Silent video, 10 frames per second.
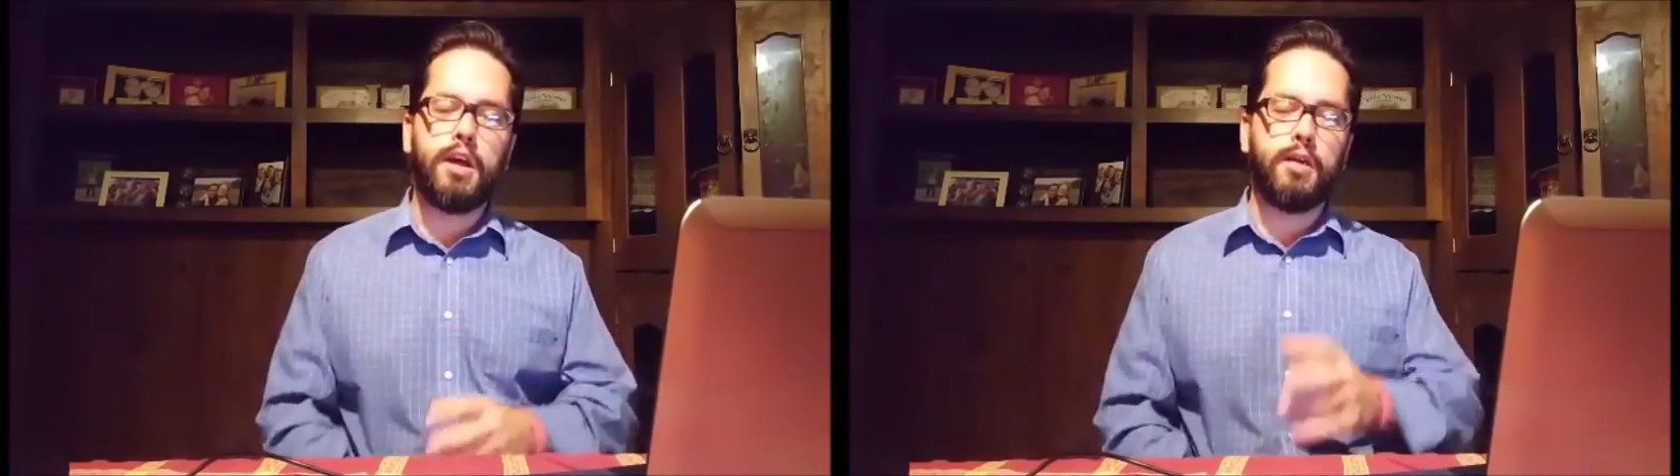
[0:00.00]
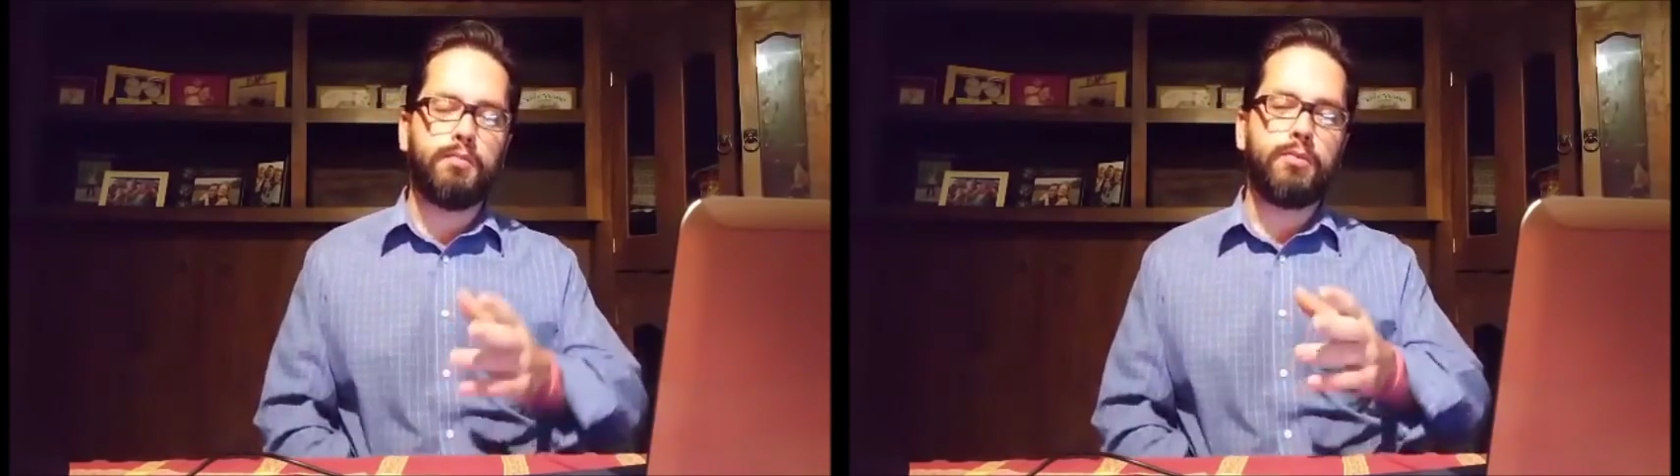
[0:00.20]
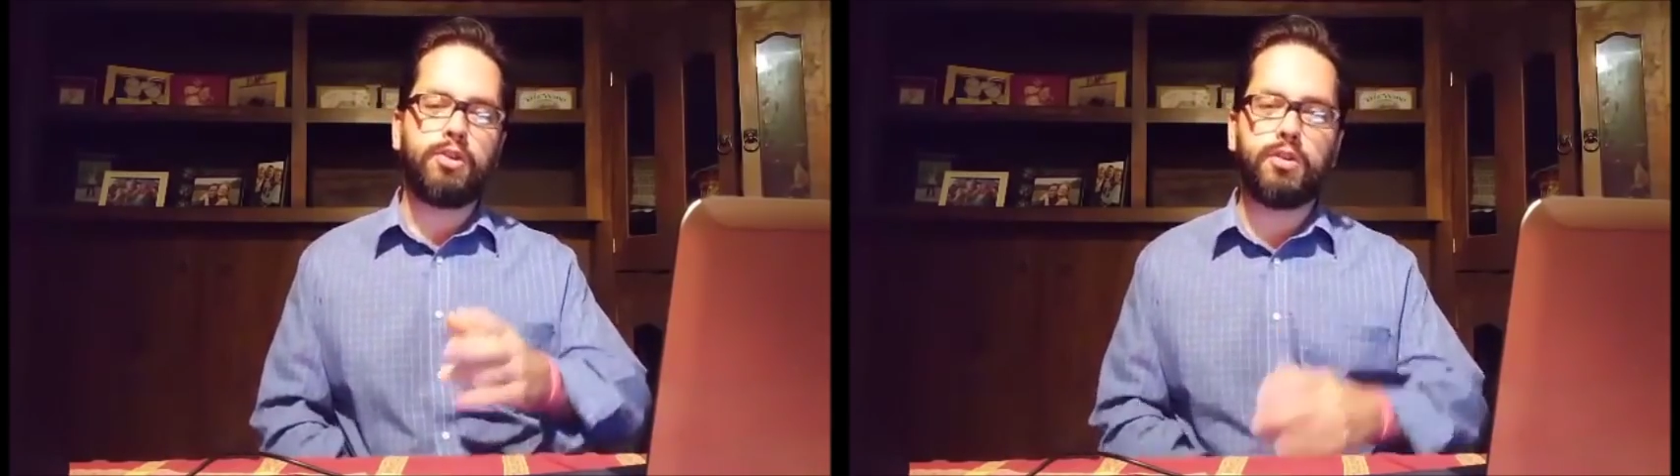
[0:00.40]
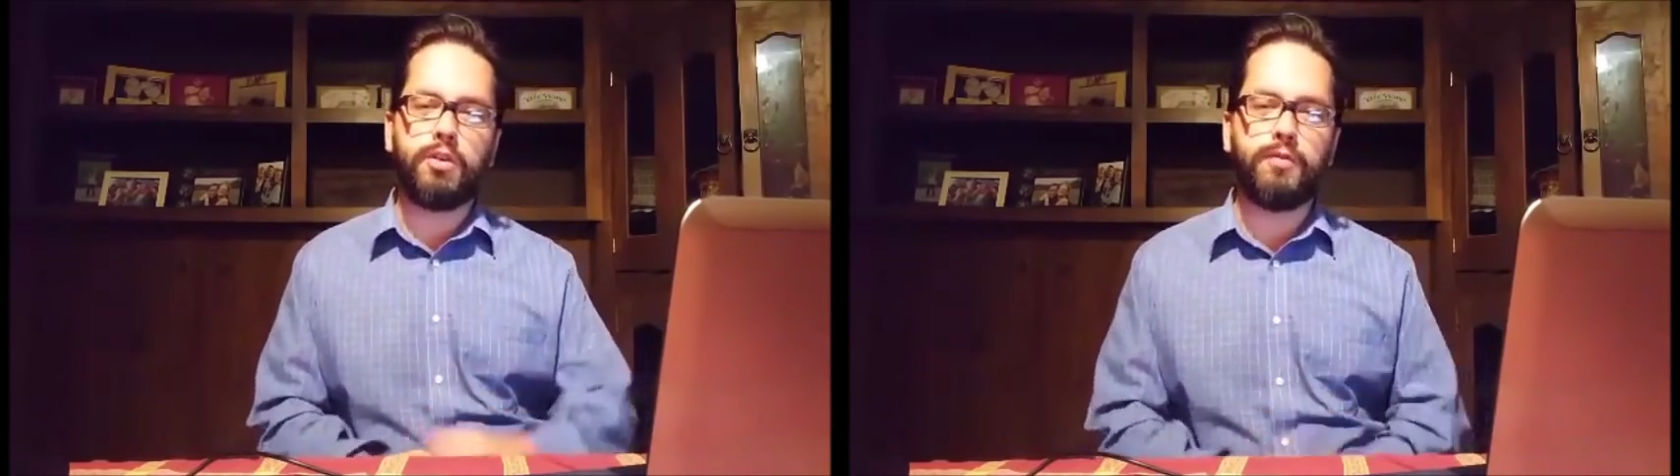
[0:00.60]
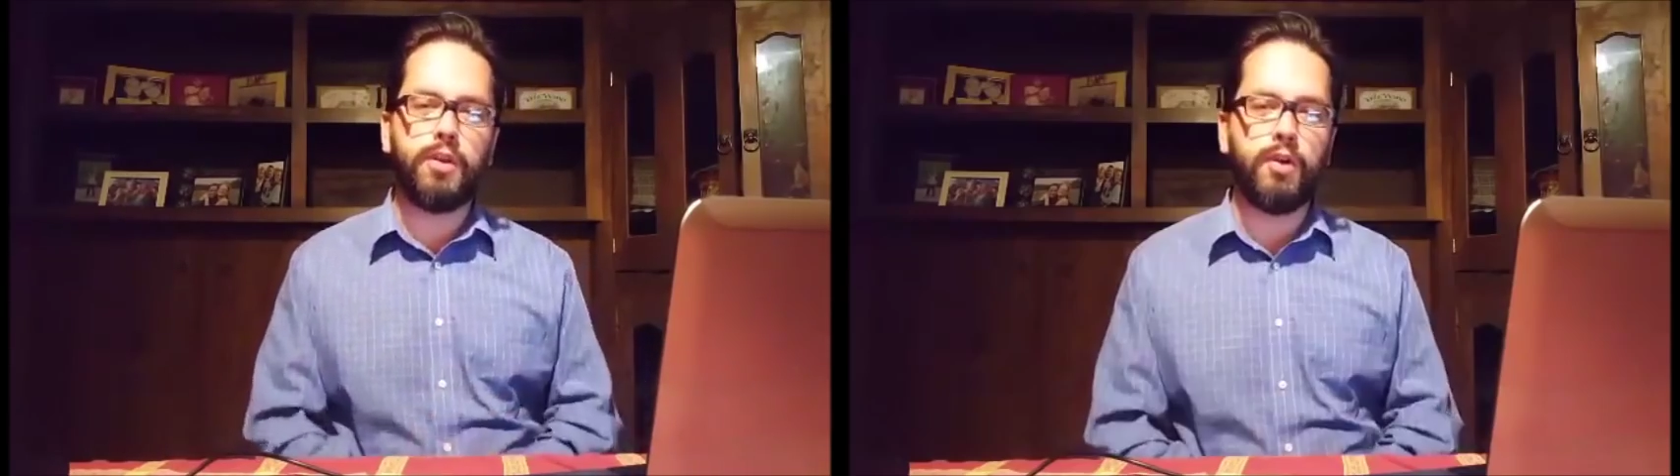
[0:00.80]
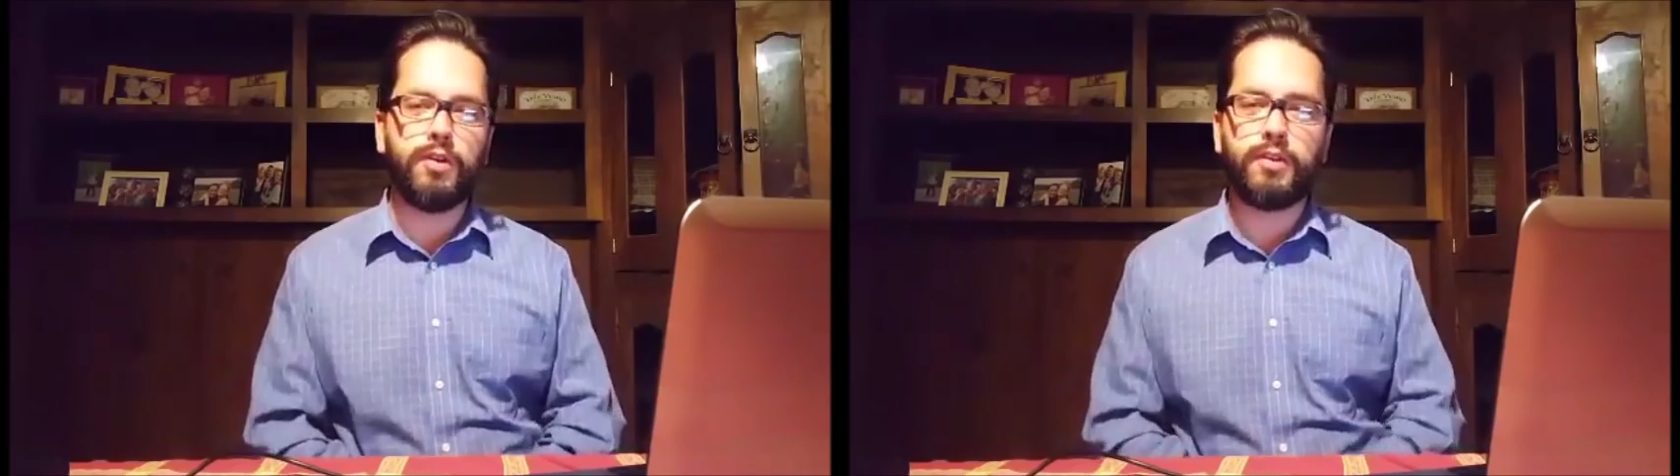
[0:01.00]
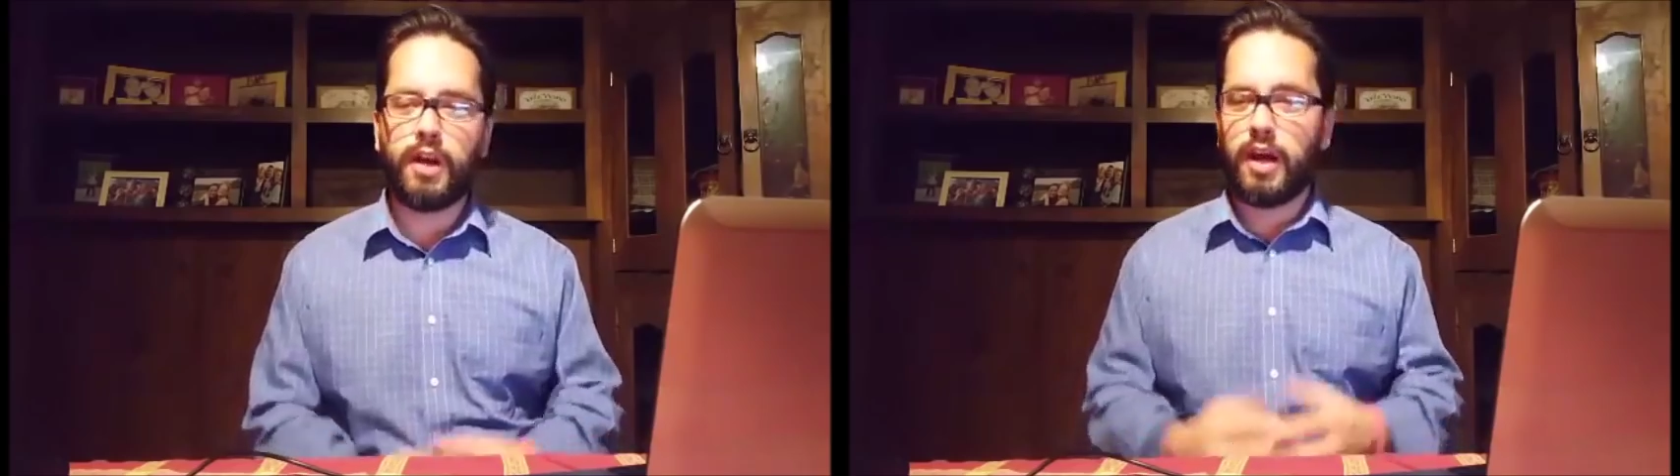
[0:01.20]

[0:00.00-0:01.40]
I'm sure you've noticed,